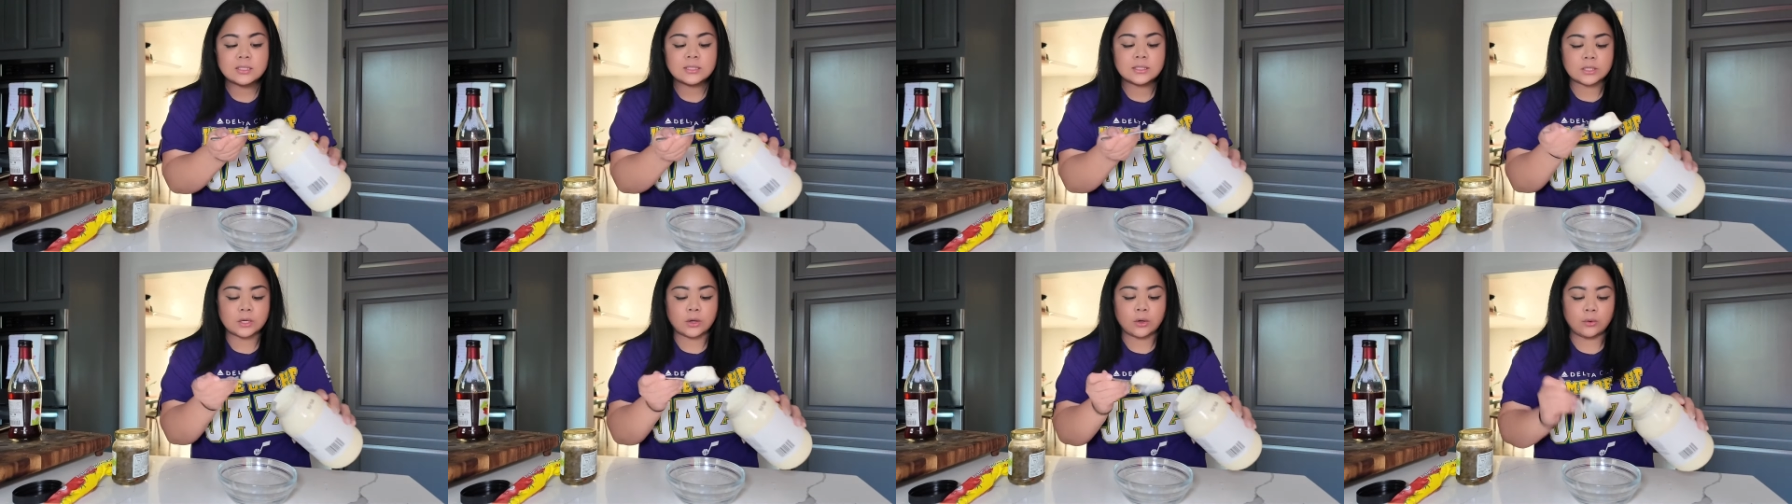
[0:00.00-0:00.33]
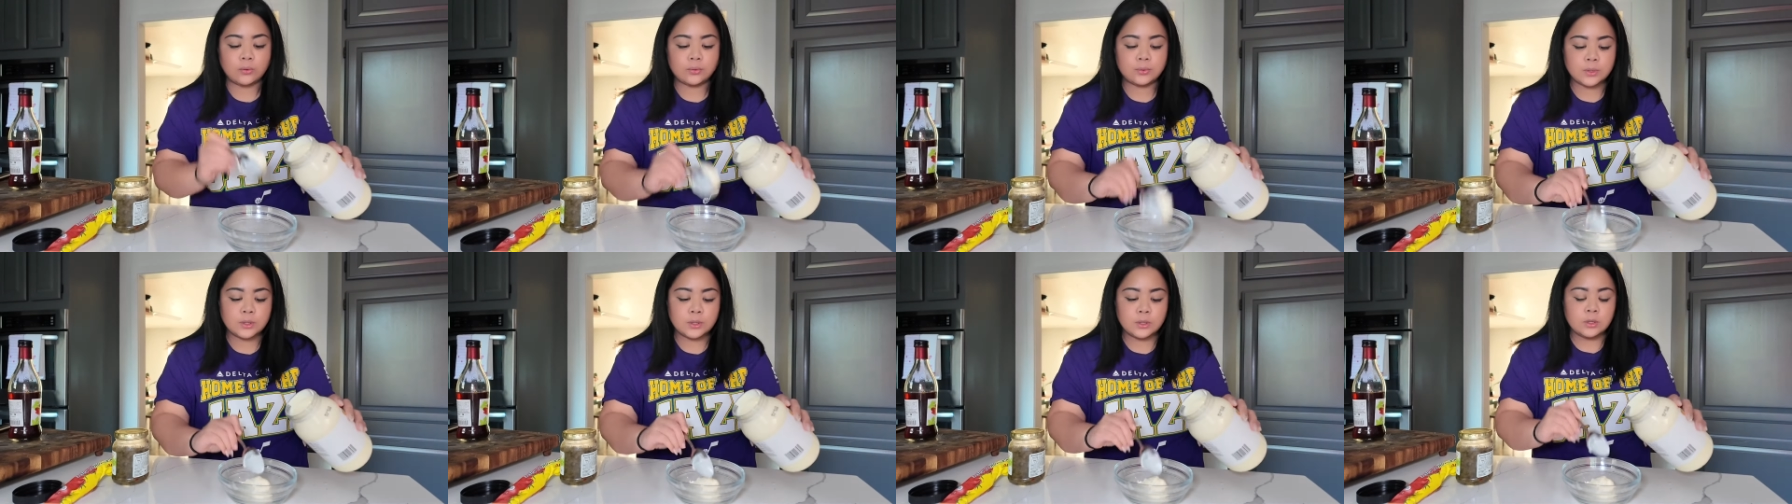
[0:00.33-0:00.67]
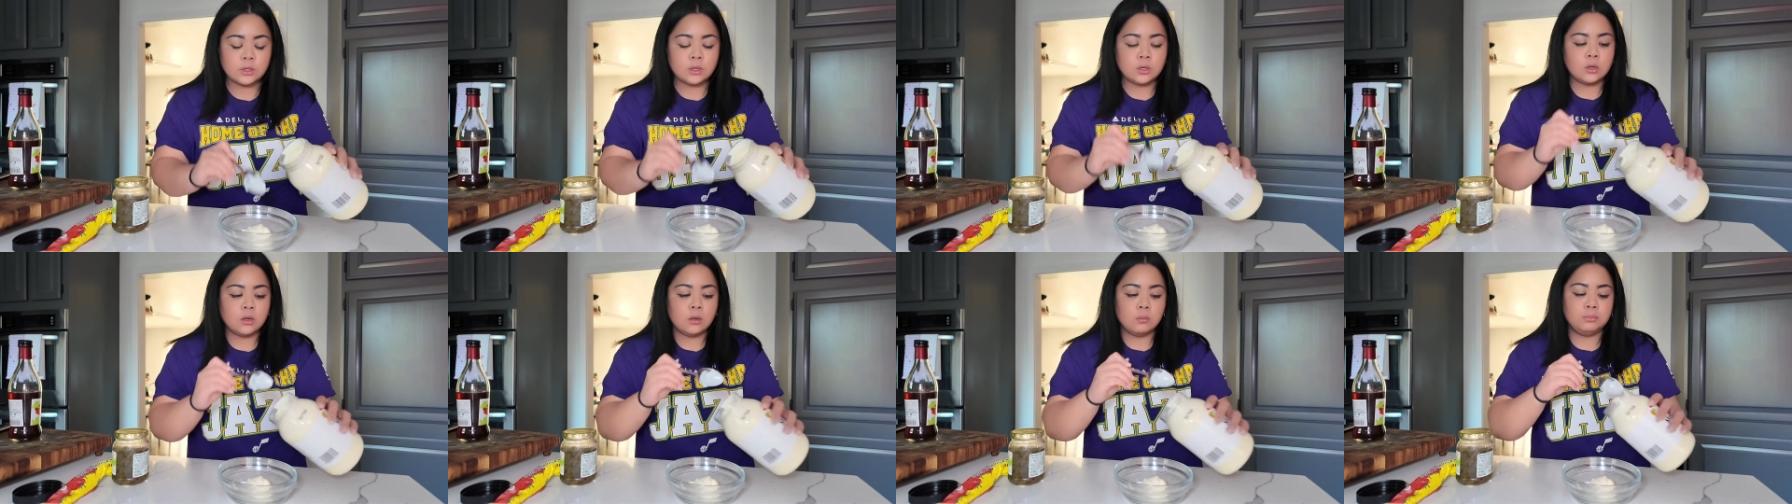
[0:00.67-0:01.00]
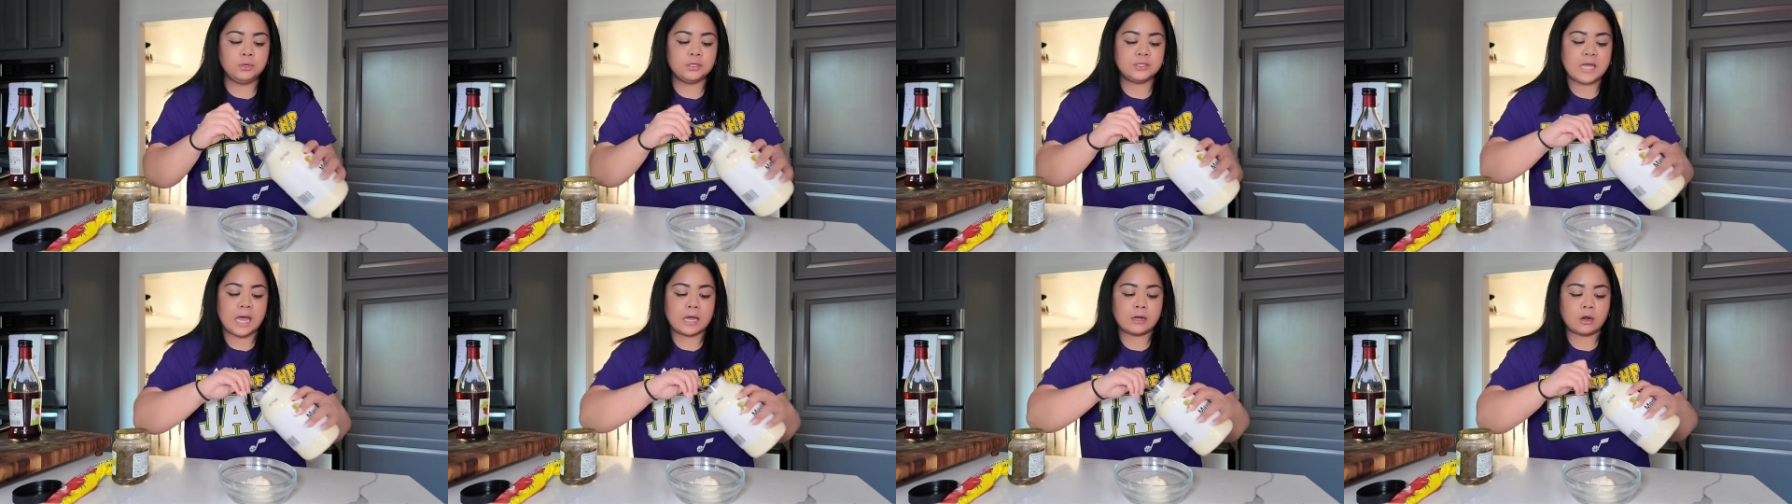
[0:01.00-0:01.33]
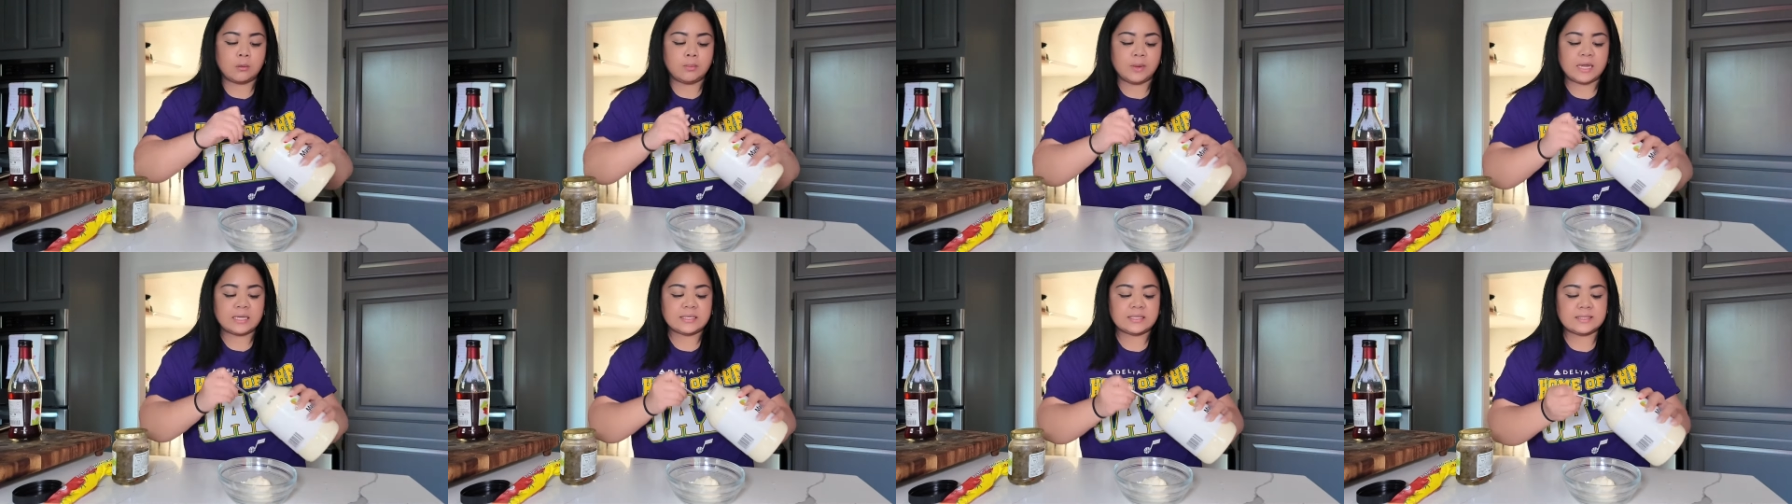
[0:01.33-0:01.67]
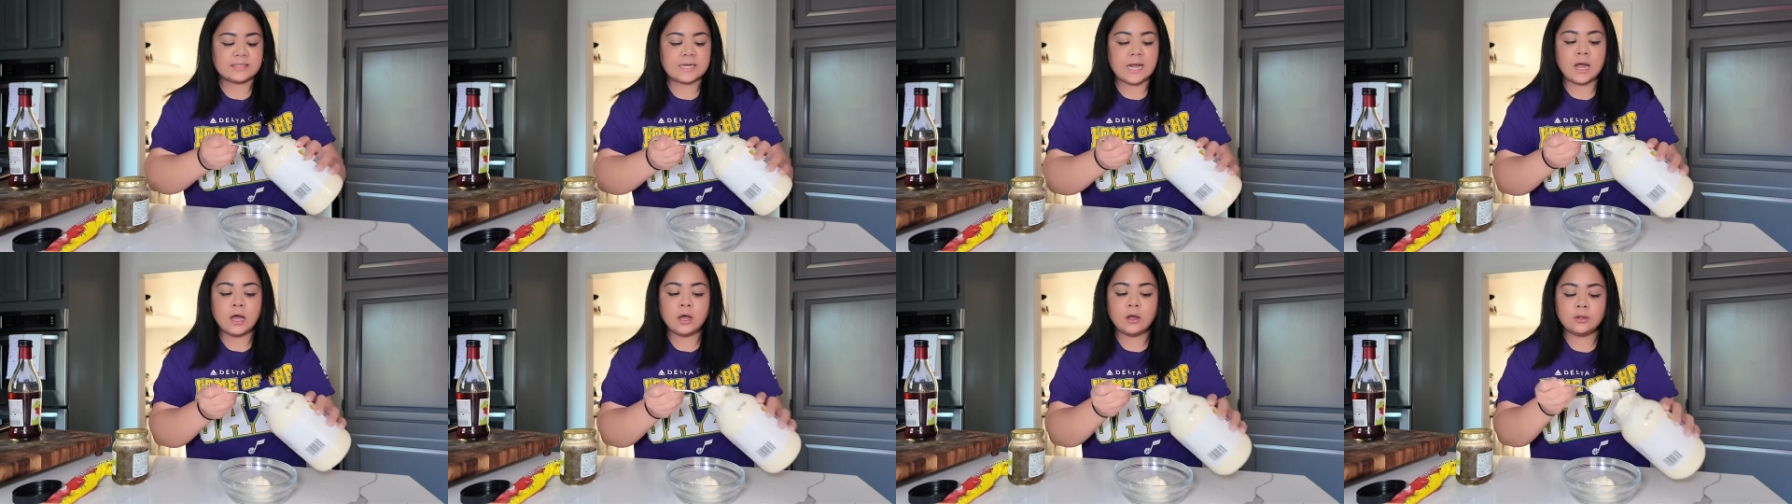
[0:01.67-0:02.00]
So put down our base
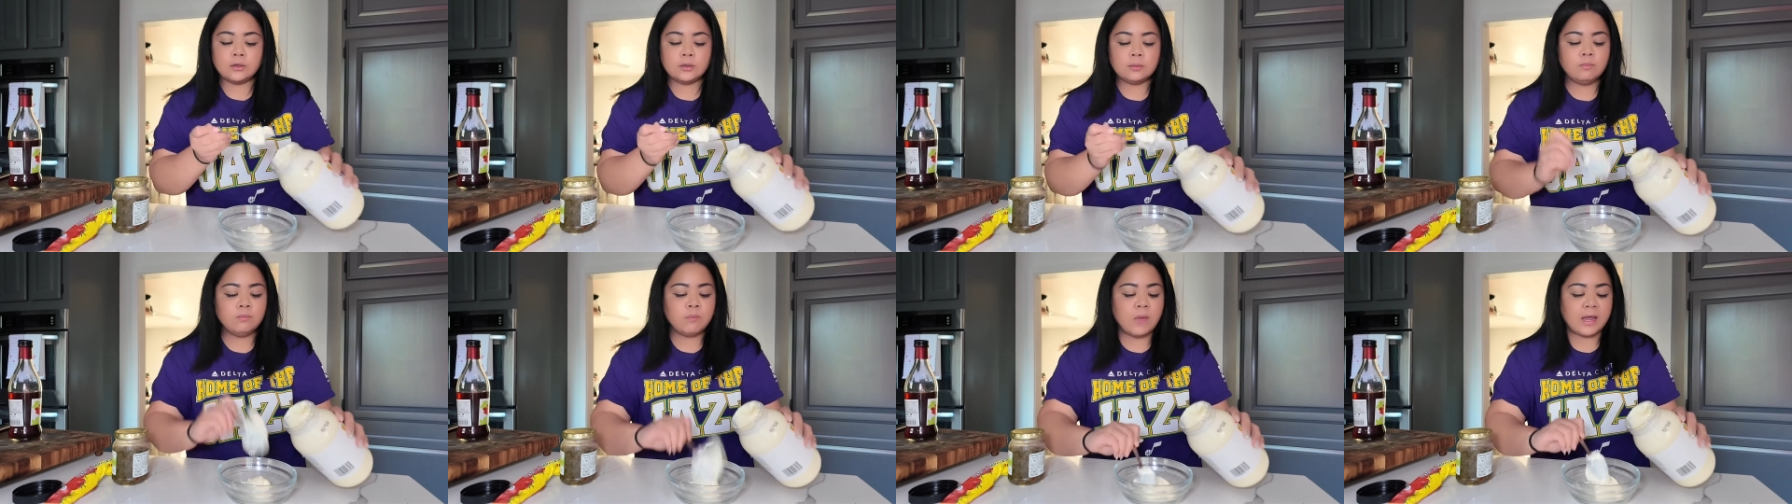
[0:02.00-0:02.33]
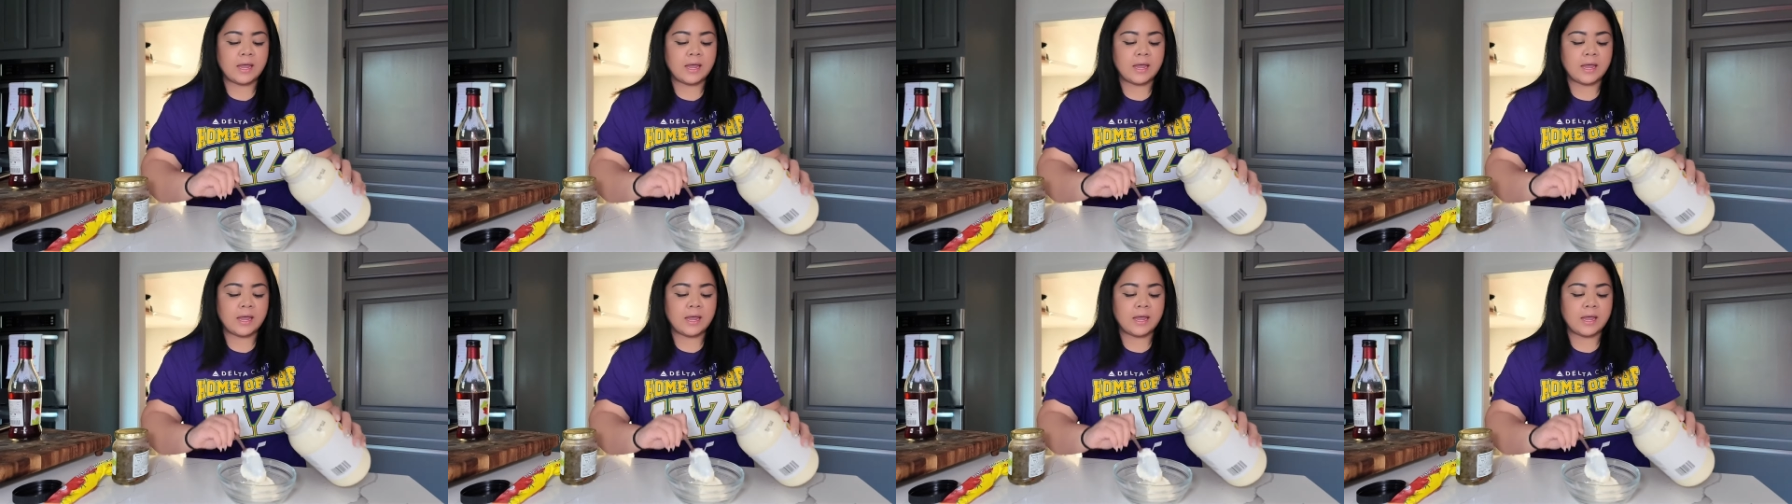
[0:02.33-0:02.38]
down.